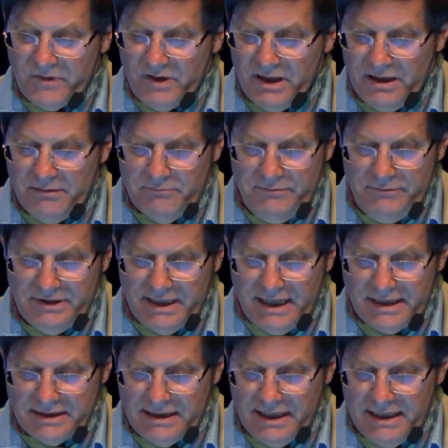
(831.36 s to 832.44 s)
in
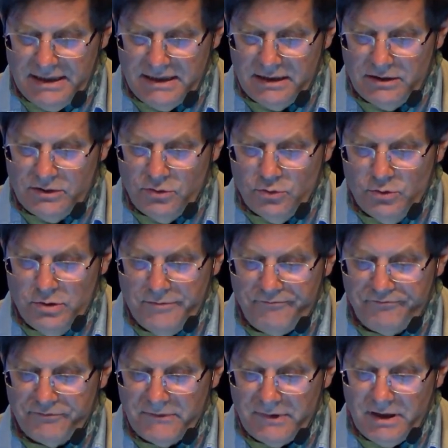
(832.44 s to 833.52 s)
1982
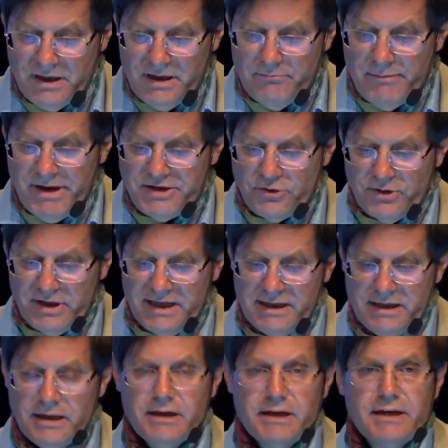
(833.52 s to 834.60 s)

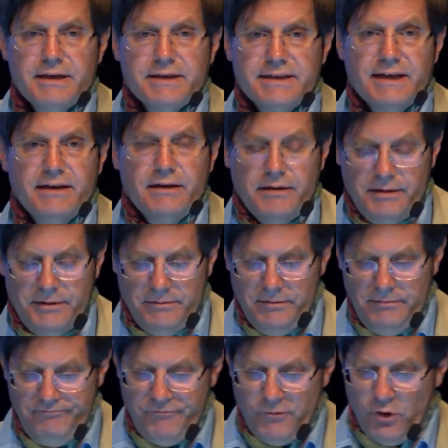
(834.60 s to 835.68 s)
measuring the
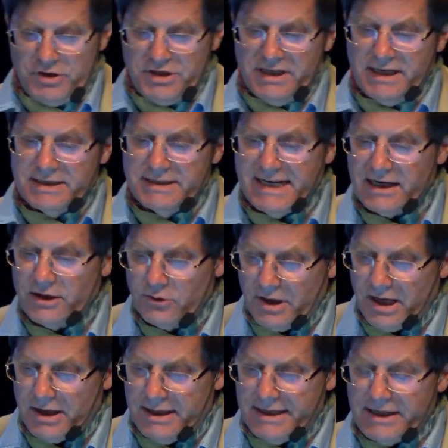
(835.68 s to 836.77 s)
oxygen
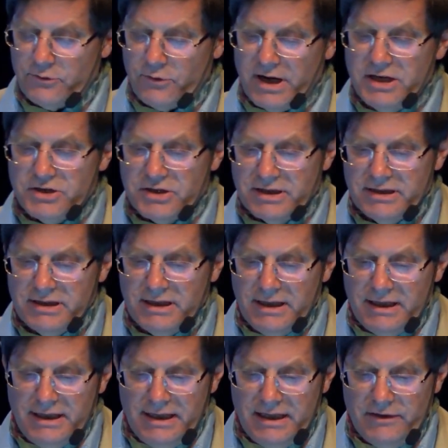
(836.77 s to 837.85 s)
saturation
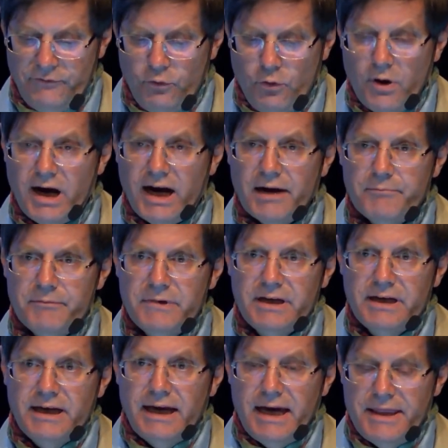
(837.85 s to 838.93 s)
in forearm,
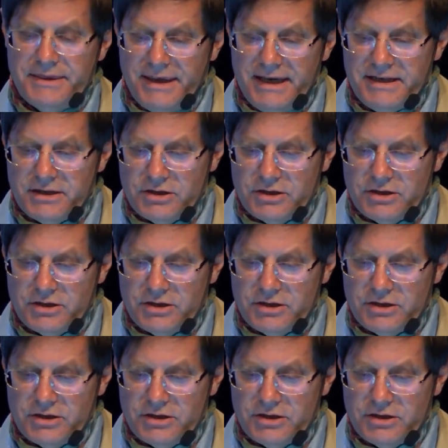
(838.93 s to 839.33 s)
and that